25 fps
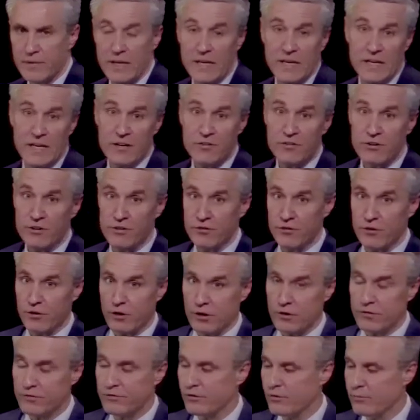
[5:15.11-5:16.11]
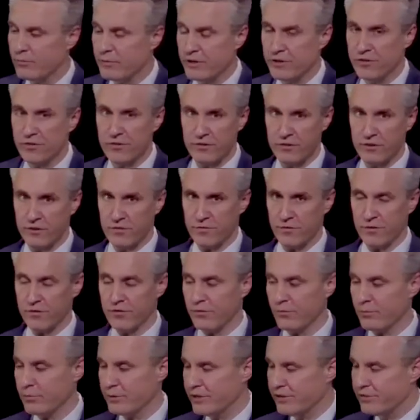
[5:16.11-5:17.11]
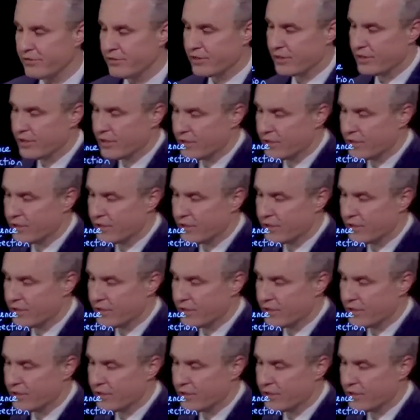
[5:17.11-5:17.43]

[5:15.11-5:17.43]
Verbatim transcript: And actually, I should also mention that for simplicity